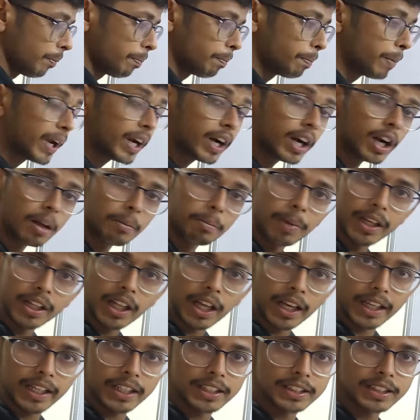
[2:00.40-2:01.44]
picked up by the
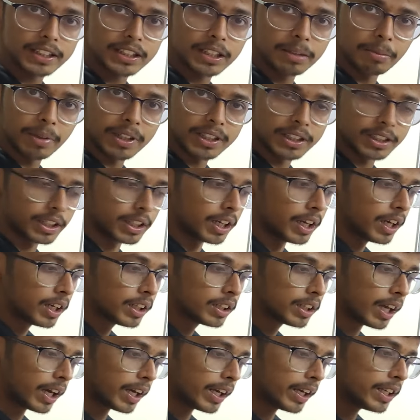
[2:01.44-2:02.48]
ECG machine.
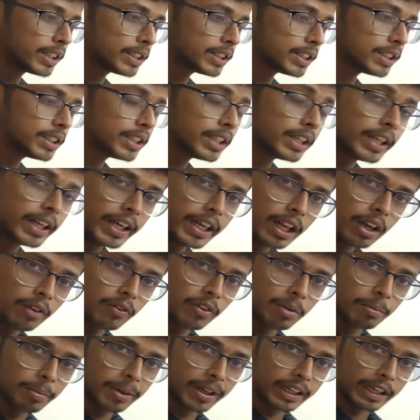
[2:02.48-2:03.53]
The ECG needle
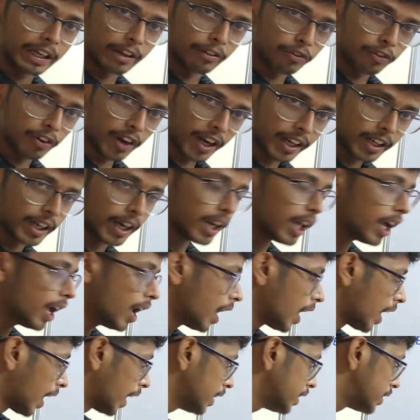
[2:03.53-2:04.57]
will be deflected,
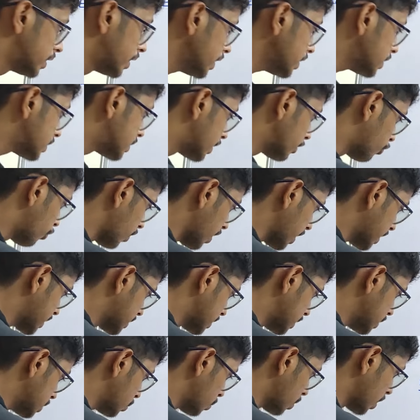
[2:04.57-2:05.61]
and these
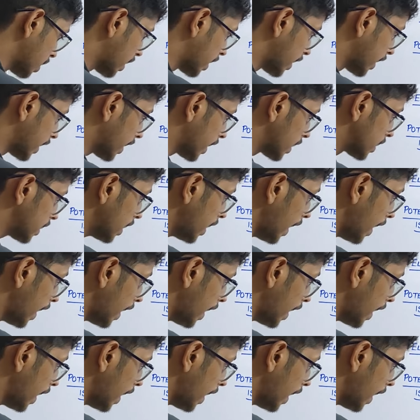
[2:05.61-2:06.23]
deflections will create the